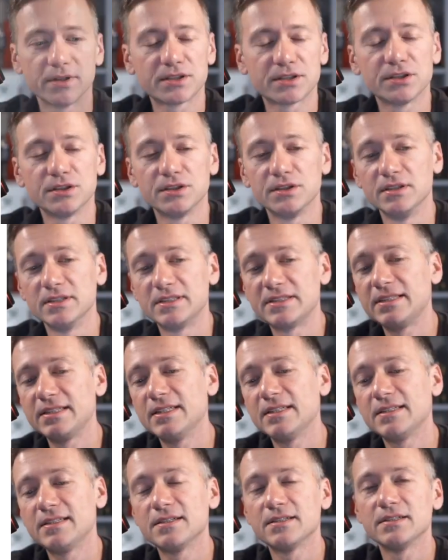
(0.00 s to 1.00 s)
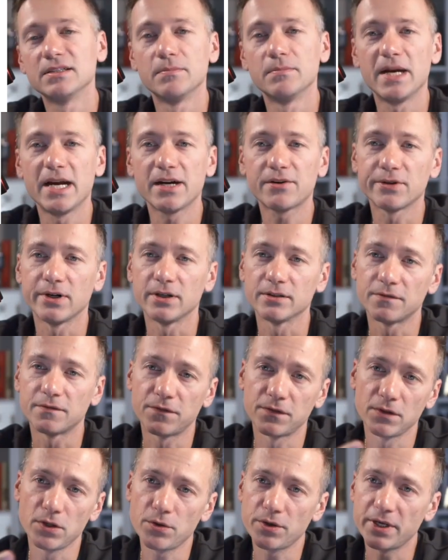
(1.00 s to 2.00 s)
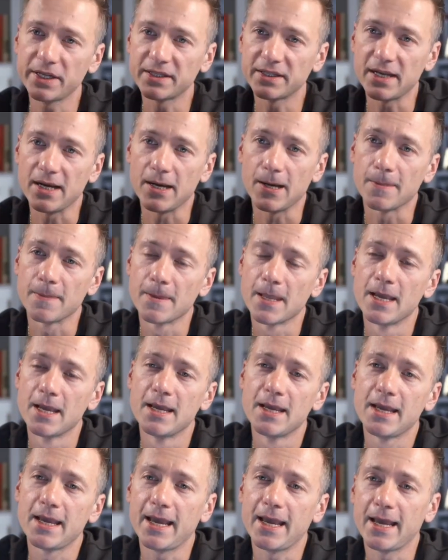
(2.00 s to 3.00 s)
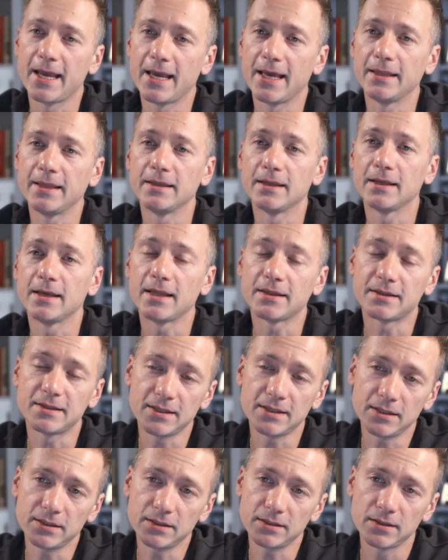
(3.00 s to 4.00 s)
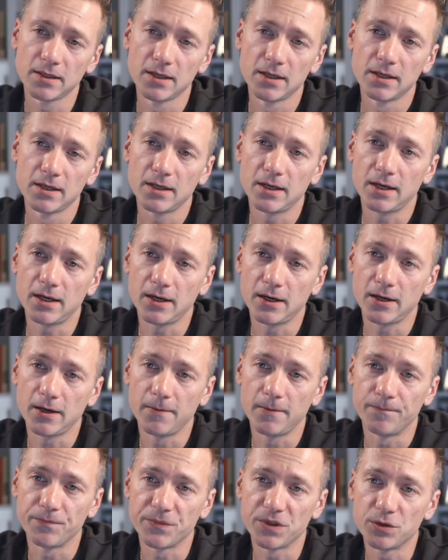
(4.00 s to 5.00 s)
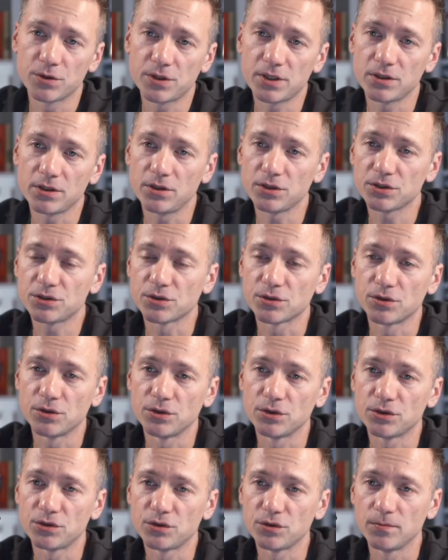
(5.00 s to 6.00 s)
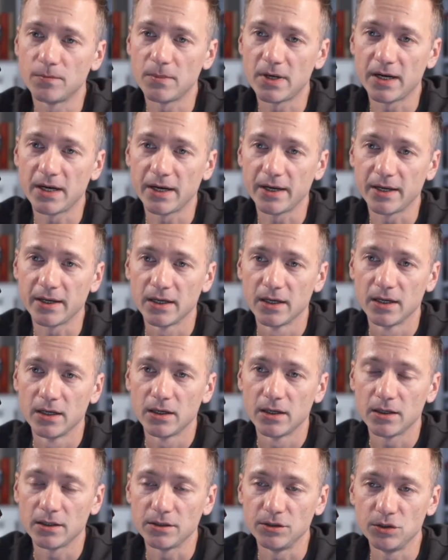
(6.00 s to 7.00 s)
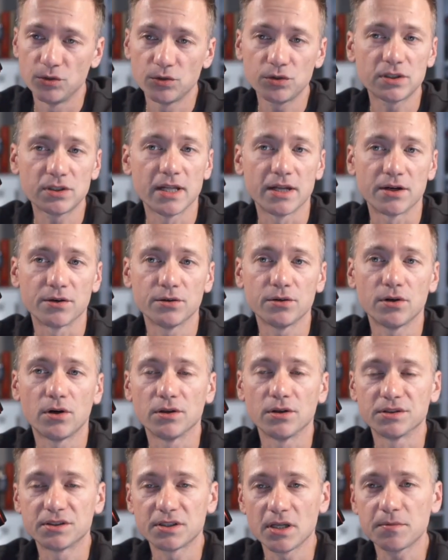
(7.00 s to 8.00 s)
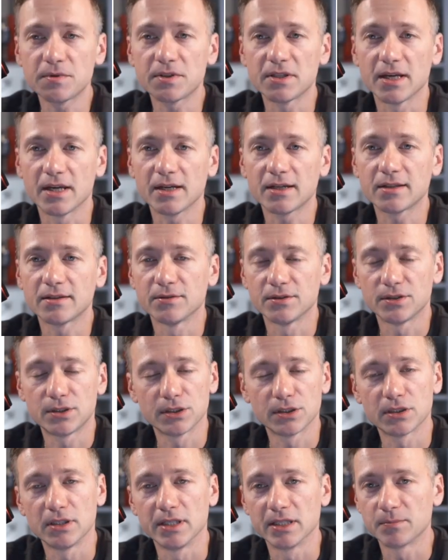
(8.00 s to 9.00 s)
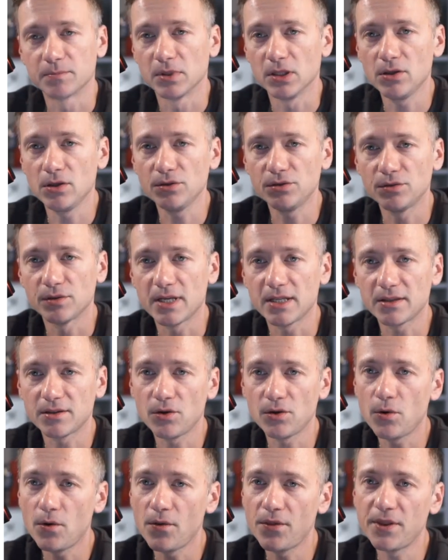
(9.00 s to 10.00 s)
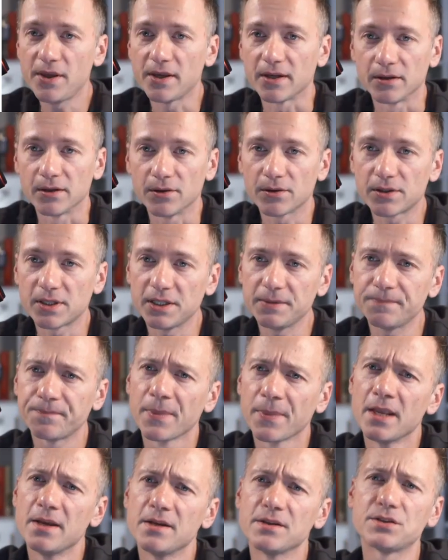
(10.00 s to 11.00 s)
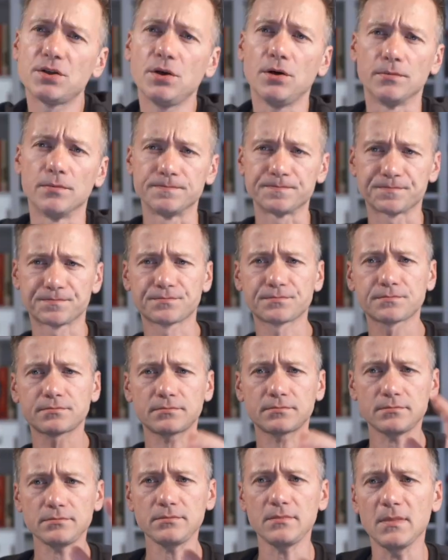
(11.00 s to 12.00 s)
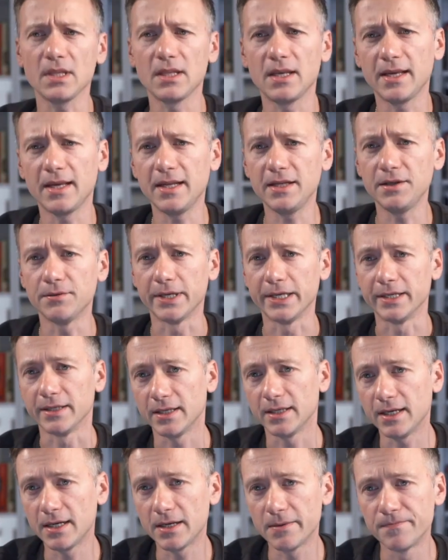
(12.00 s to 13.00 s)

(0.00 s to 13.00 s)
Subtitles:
You actually see it here in the background floating down. And at the end, you can also go to my newsletter on Substack, which is linked below, to get the whole thing. Okay, so anyway,